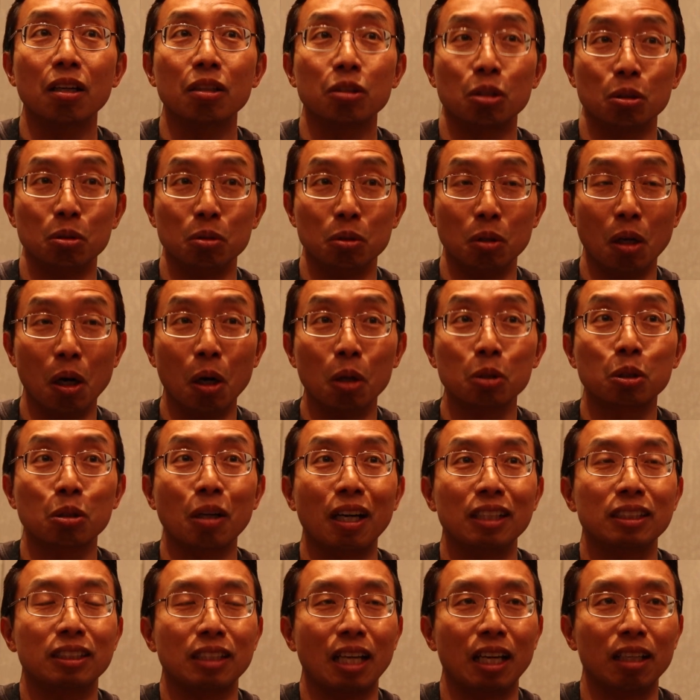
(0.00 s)
you know to
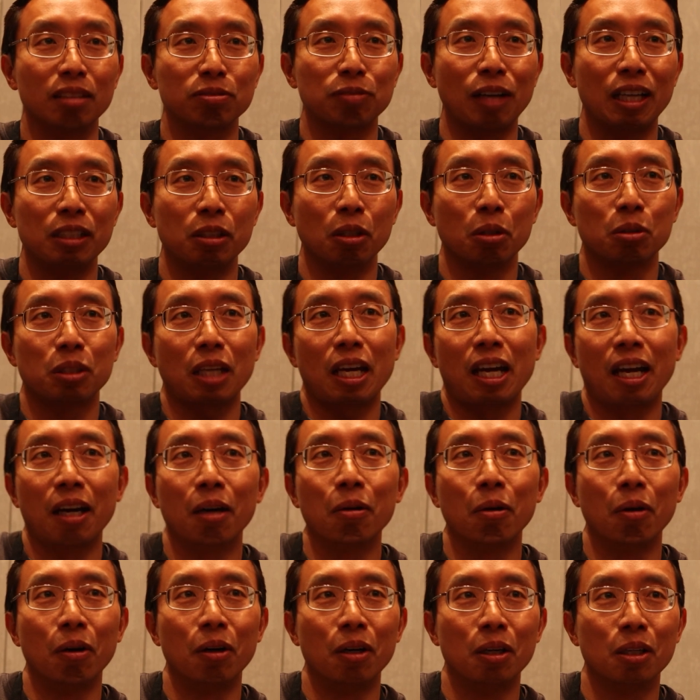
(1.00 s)
identify those
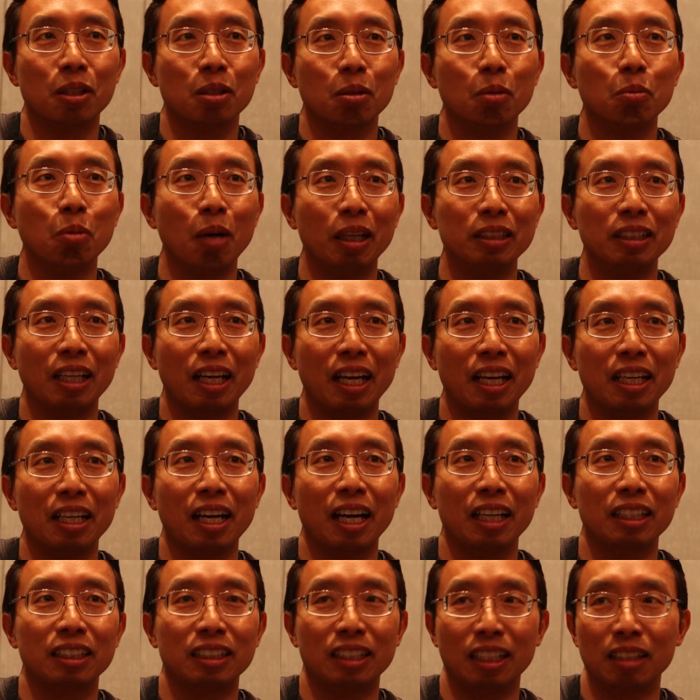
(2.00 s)
errors when the
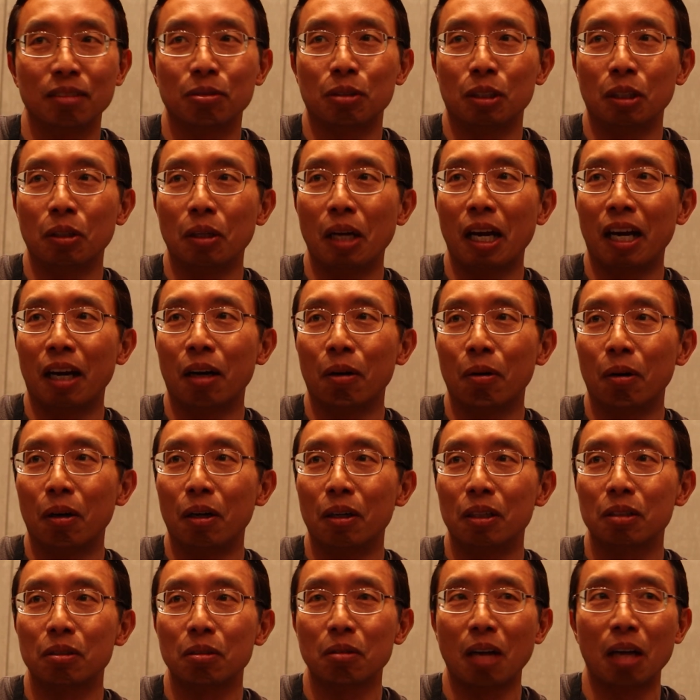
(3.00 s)
AI gives you
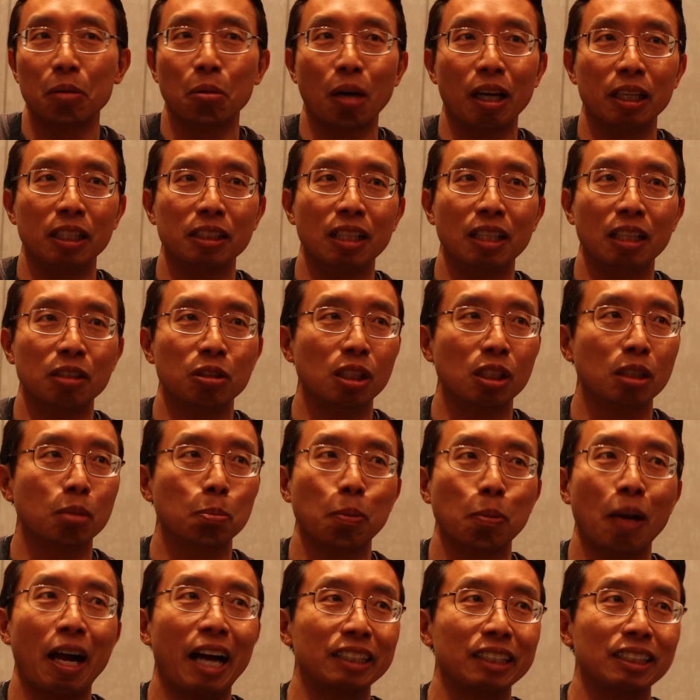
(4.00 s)
errors, rather than just
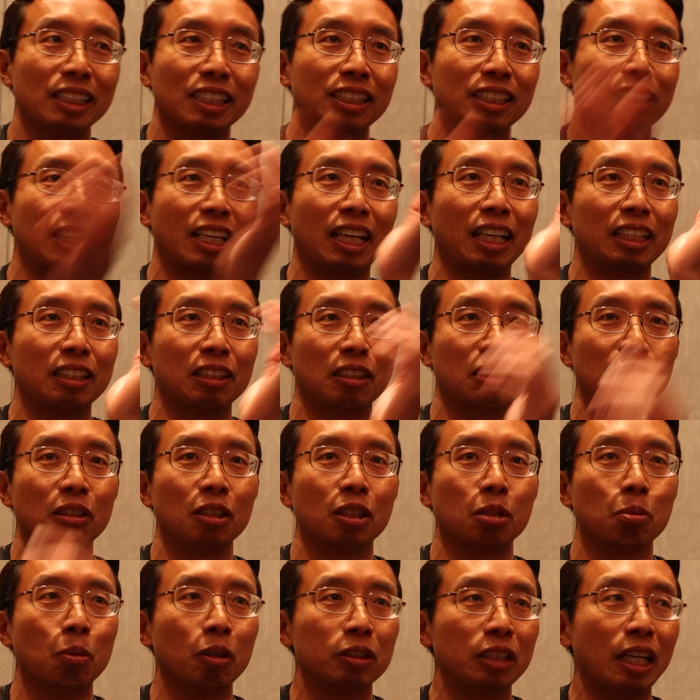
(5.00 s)
blindly saying,
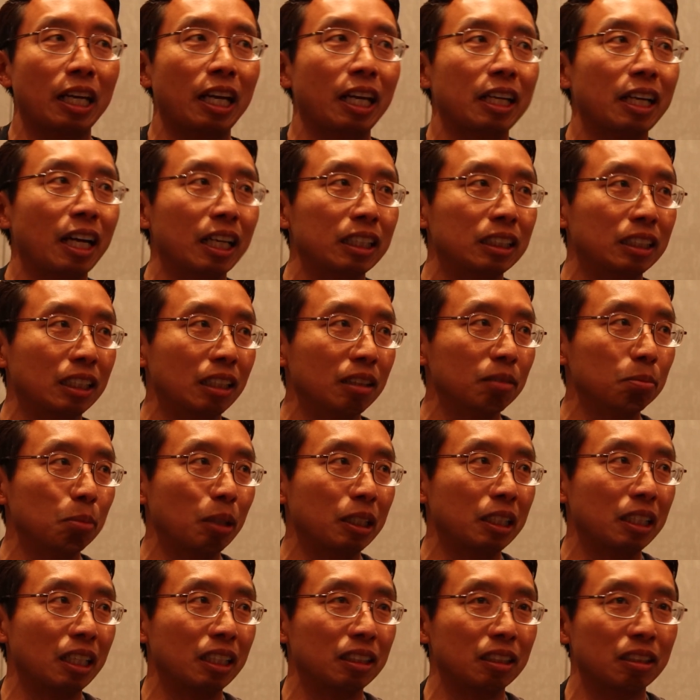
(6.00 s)
here's what the AI give
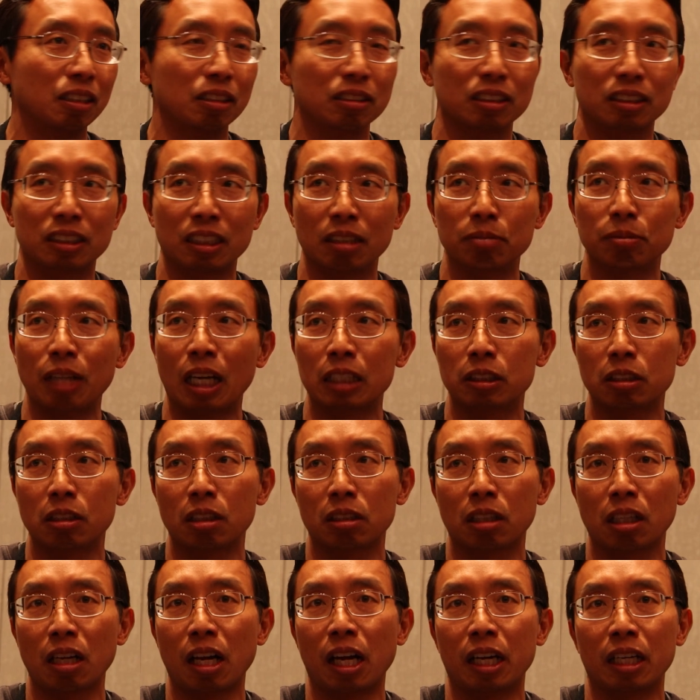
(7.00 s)
me, and you give that to
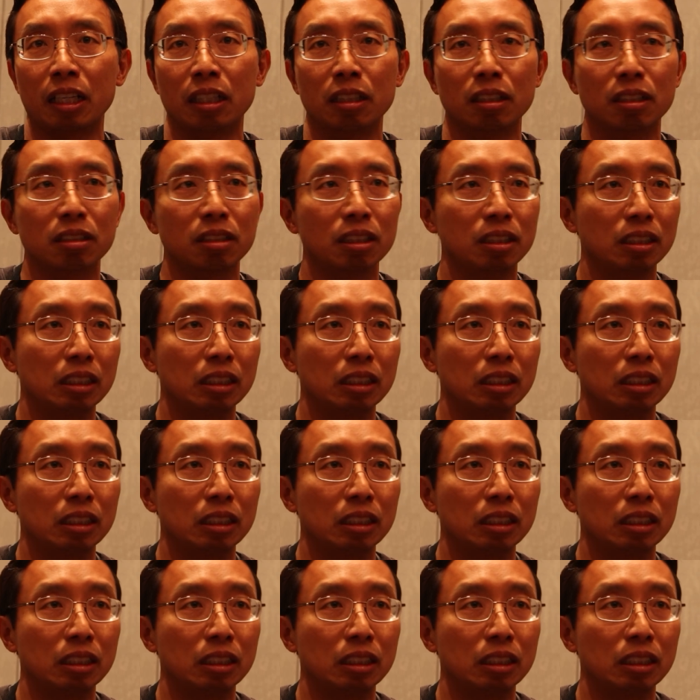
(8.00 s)
the client.